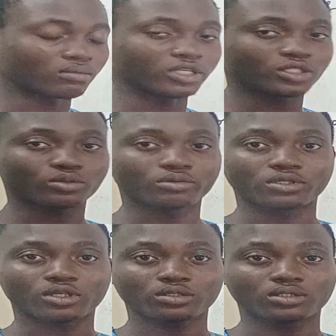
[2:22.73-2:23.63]
lead to a
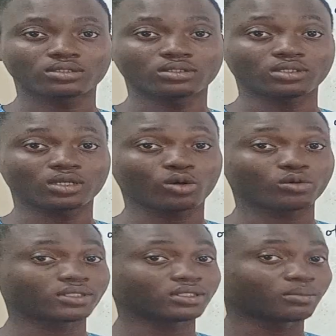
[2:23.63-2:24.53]
reduction in the
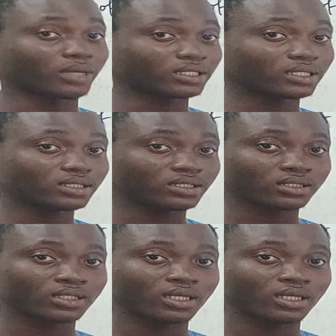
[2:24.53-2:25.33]
quantity demanded,